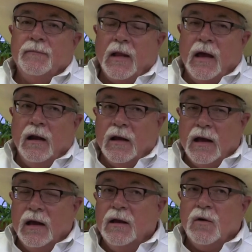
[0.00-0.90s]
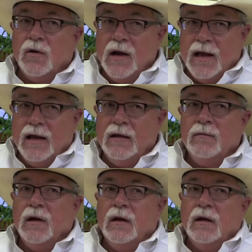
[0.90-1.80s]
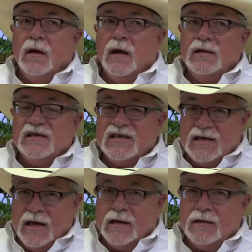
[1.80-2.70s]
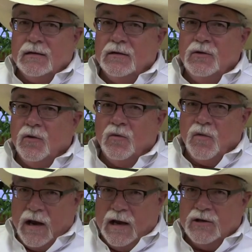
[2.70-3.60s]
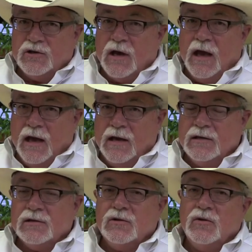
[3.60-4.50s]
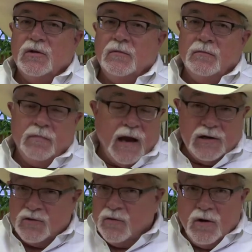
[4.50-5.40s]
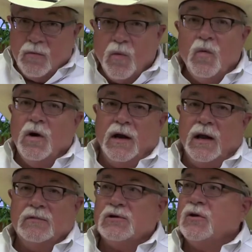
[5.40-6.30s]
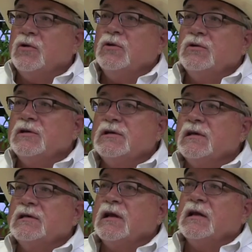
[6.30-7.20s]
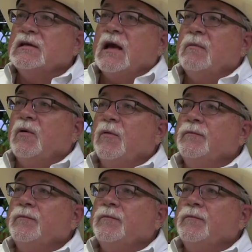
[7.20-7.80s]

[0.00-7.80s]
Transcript: allocate or name and set your ranch as pasture number one. I'm just going to use this as an example.